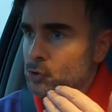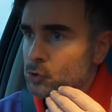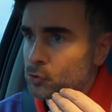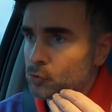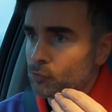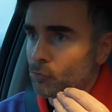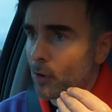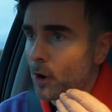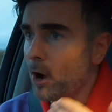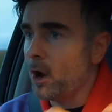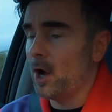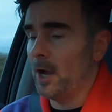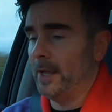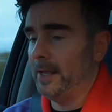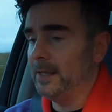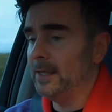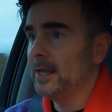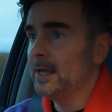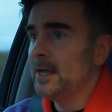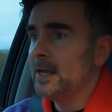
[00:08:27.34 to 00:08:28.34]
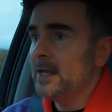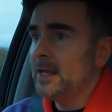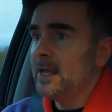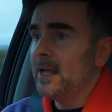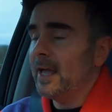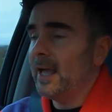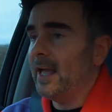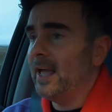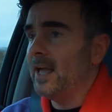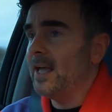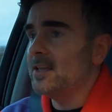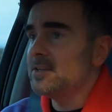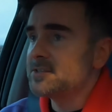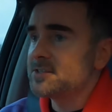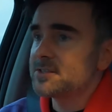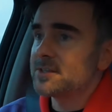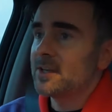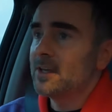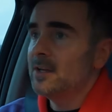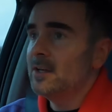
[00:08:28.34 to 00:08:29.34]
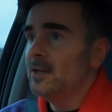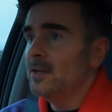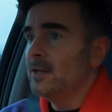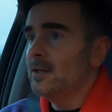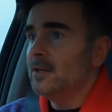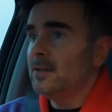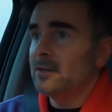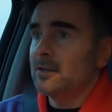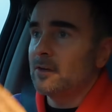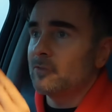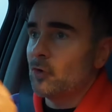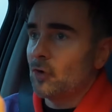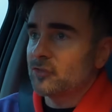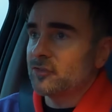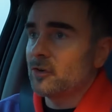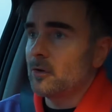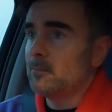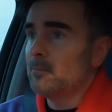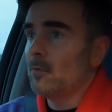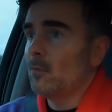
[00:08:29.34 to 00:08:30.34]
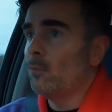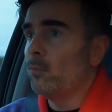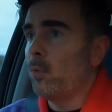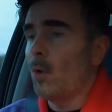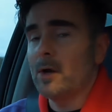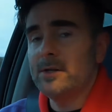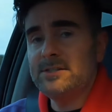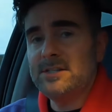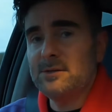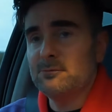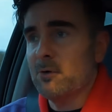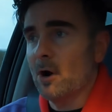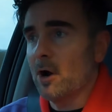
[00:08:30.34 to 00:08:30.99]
to try is, I've got some windy